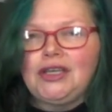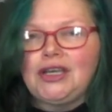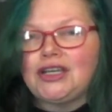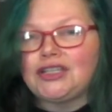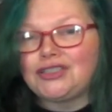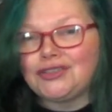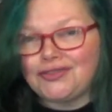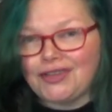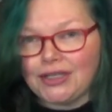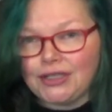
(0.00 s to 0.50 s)

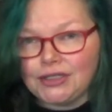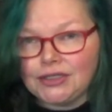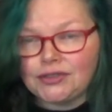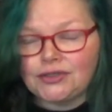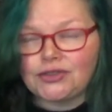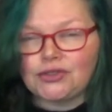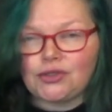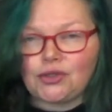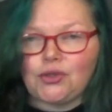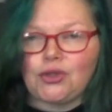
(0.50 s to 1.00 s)
a
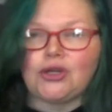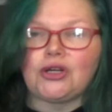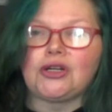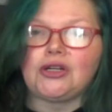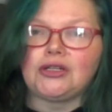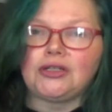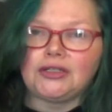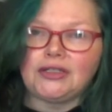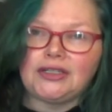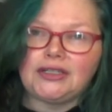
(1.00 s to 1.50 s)
device
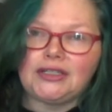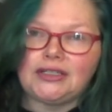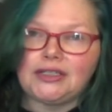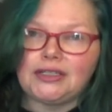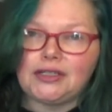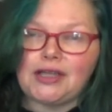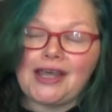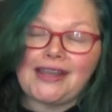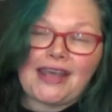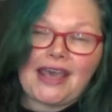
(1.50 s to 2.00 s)
or
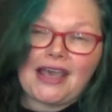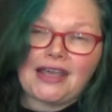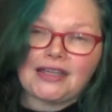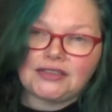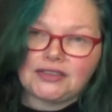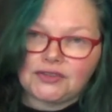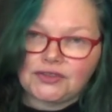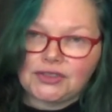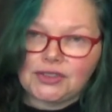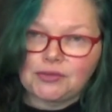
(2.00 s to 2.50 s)
an
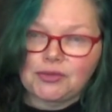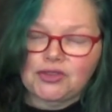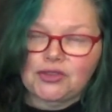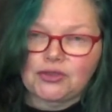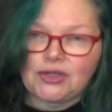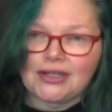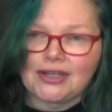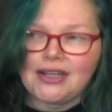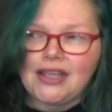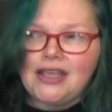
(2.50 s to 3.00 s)
act of some
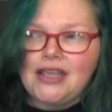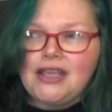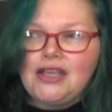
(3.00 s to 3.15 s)
sort.